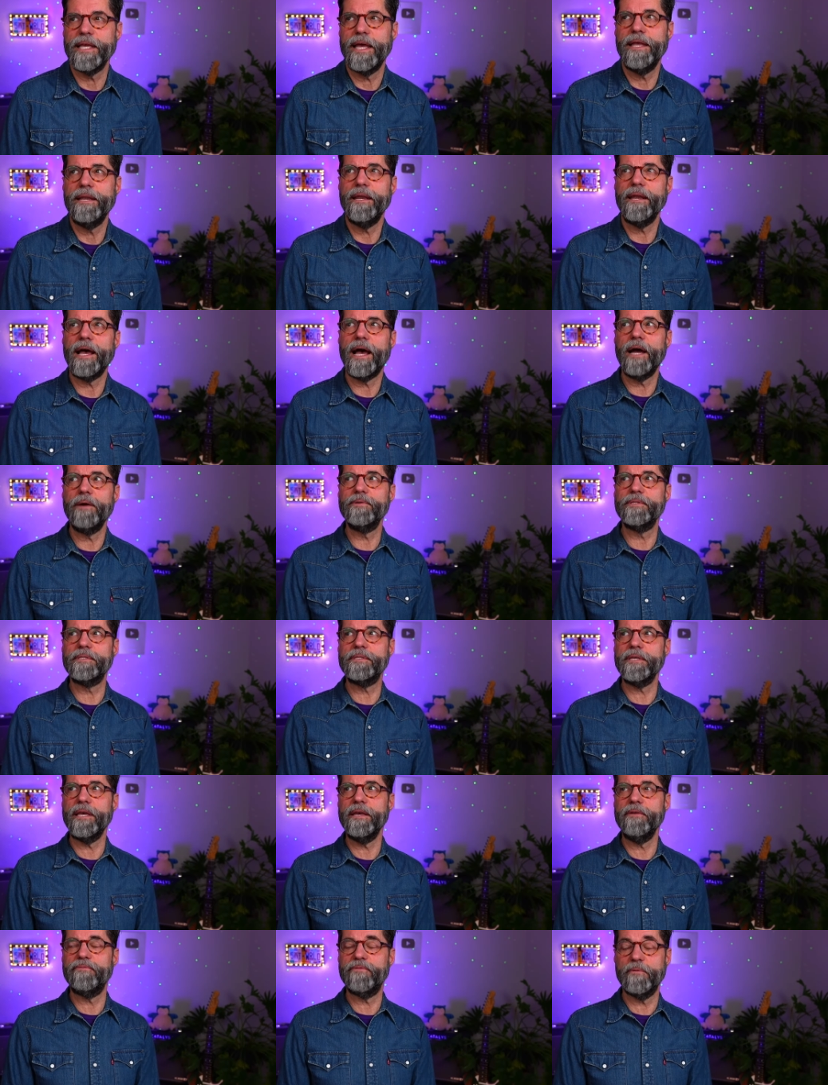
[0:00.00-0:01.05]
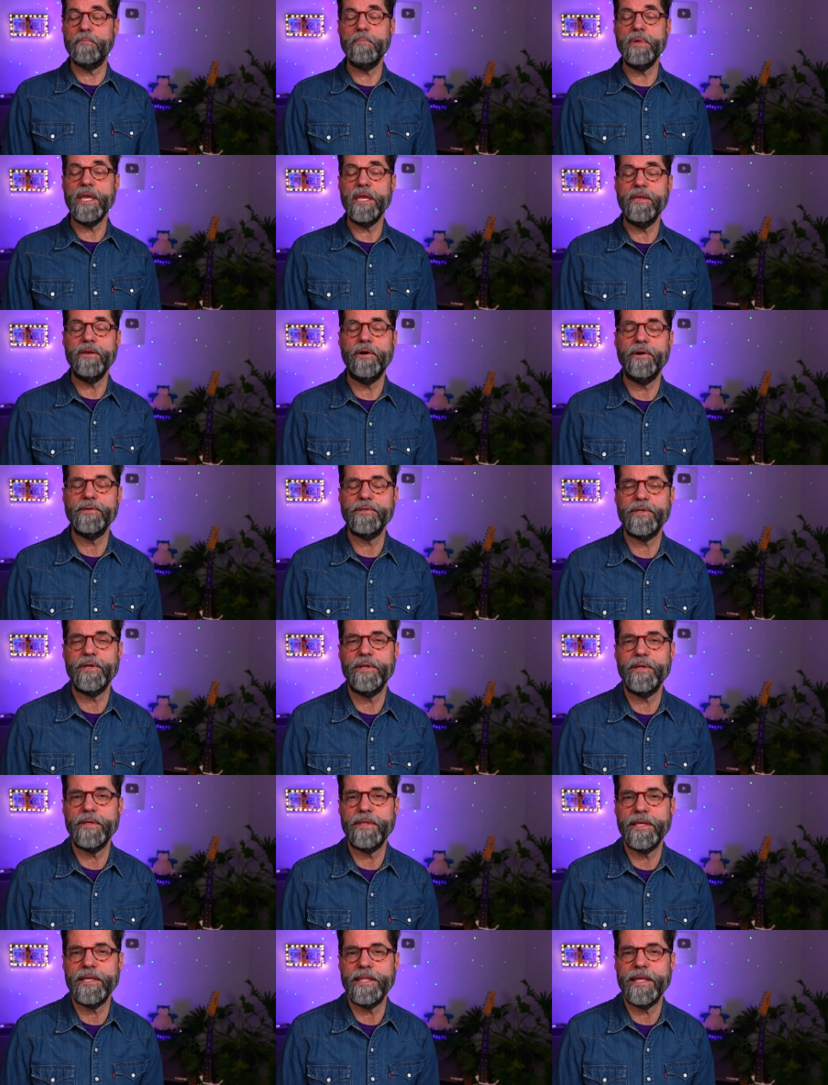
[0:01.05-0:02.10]
And I would say for me, yoga is the
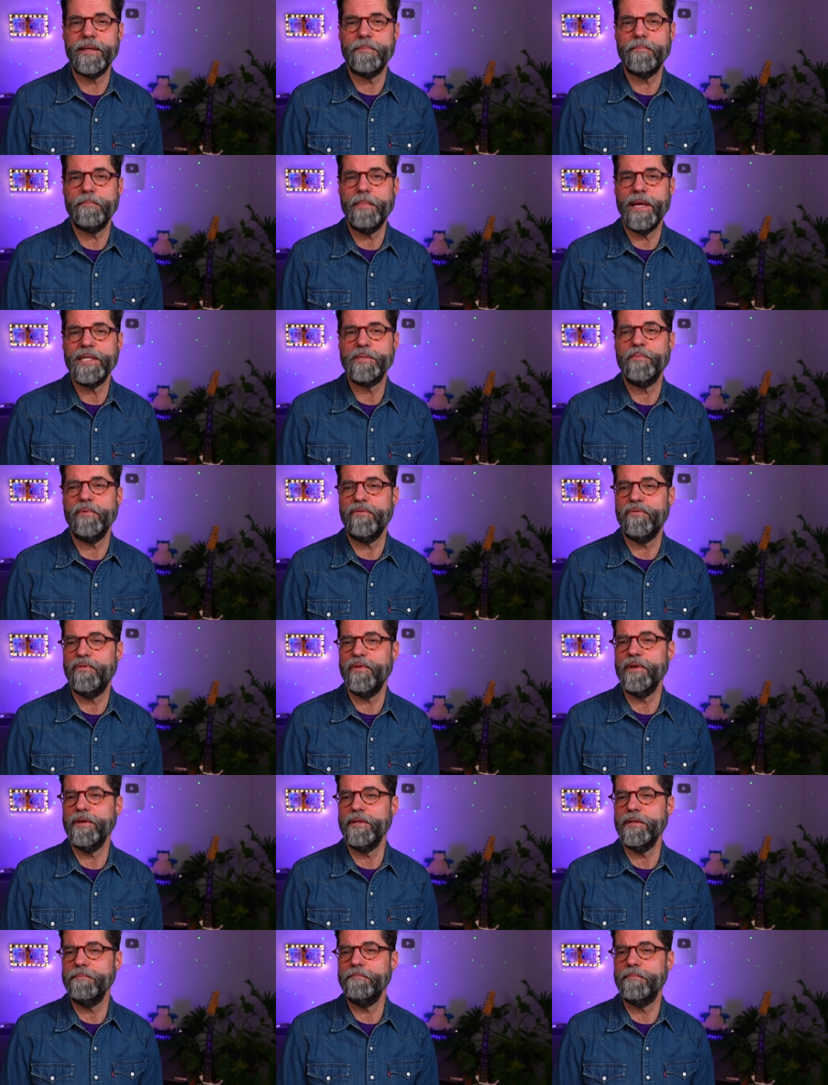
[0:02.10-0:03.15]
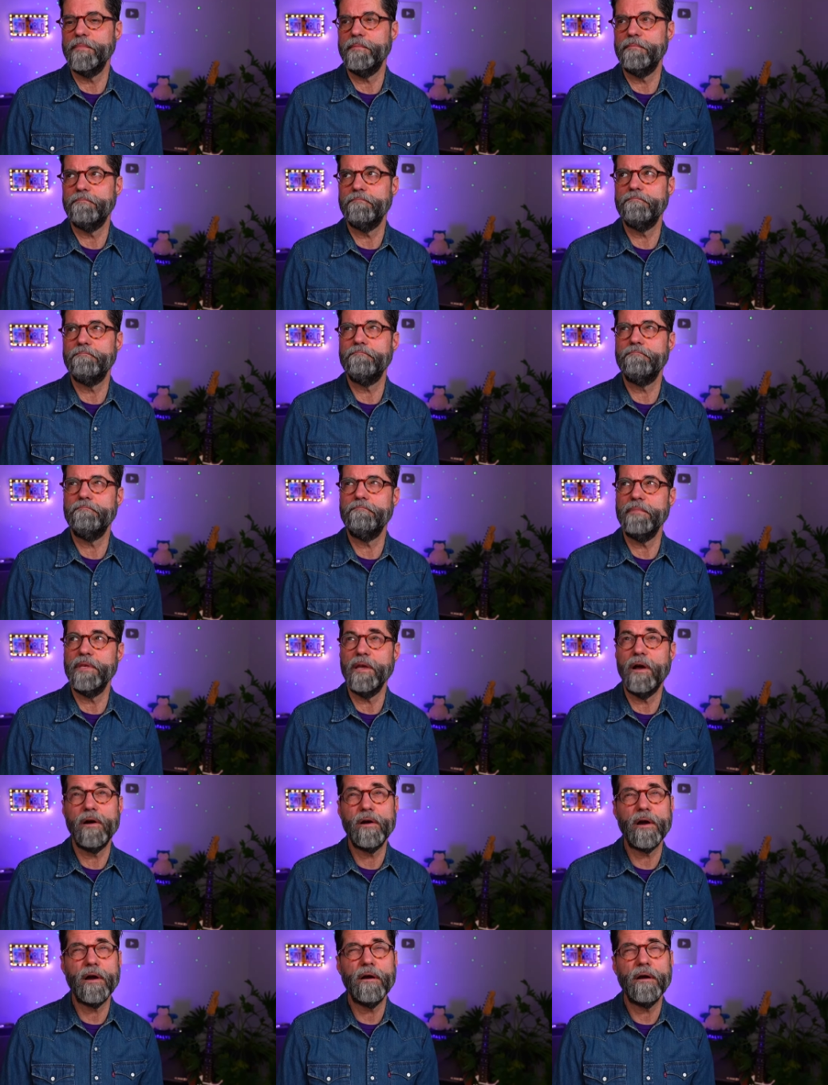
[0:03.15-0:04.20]
only thing that makes me feel
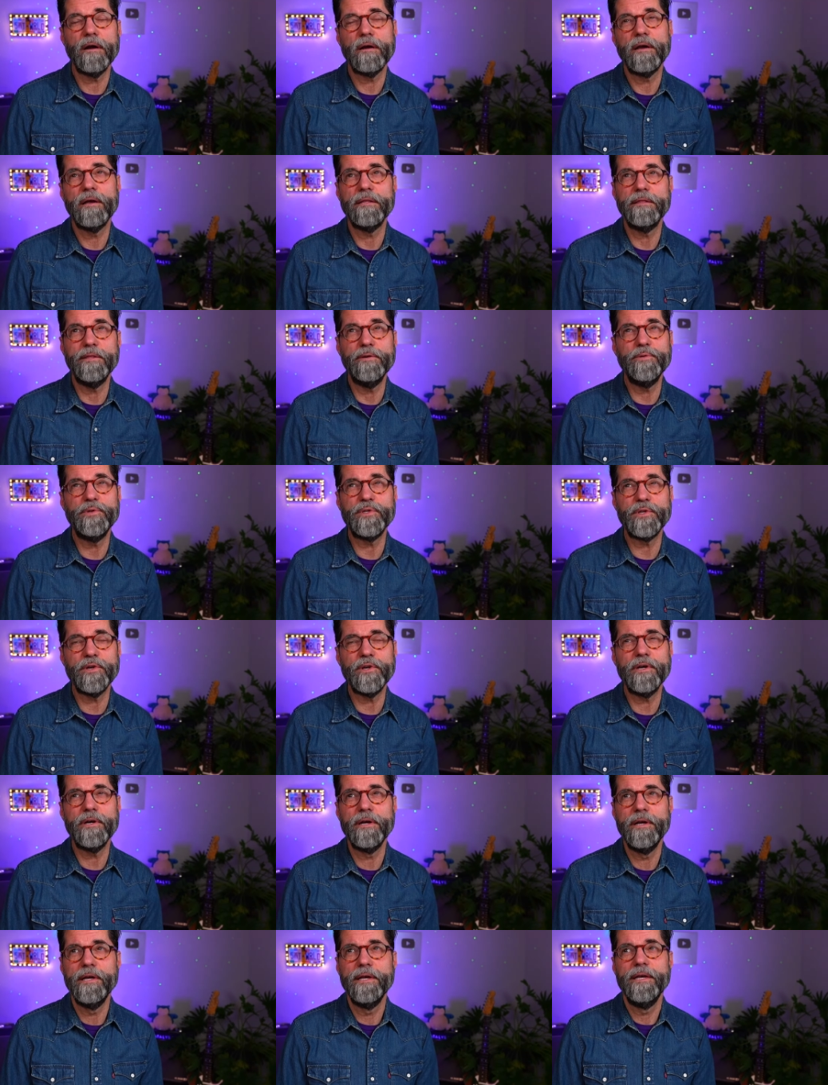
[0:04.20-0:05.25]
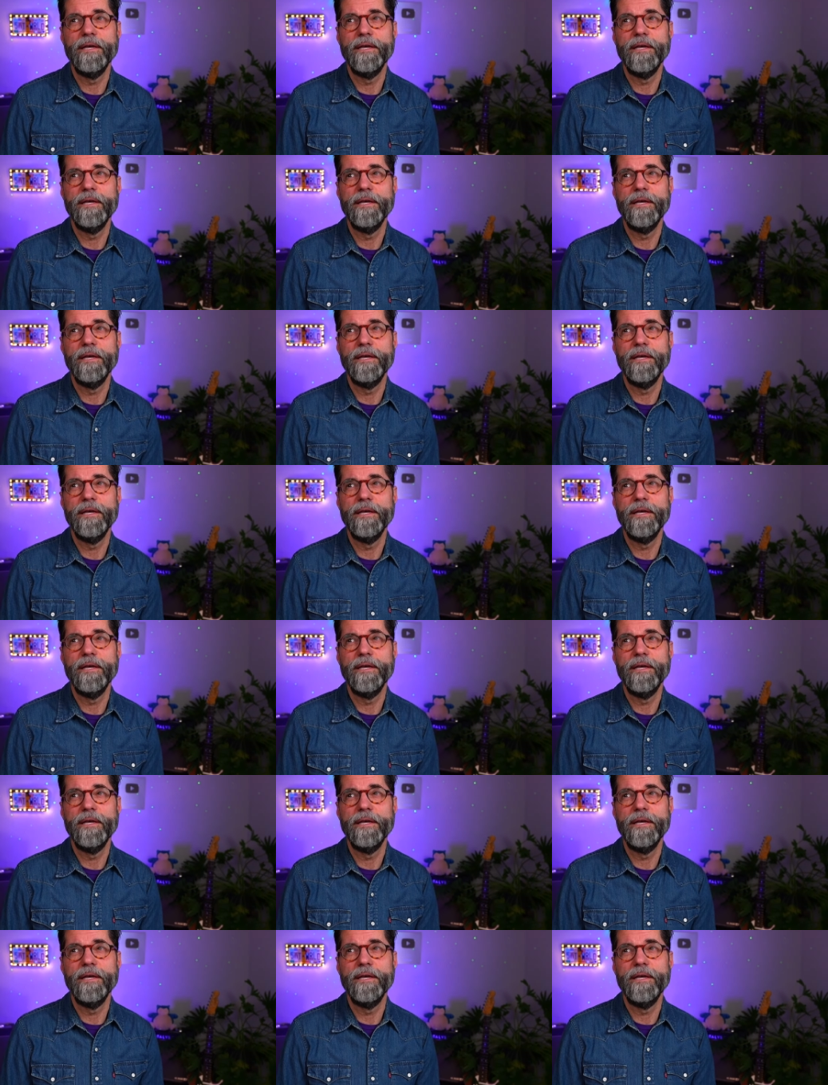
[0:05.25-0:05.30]
younger, looser.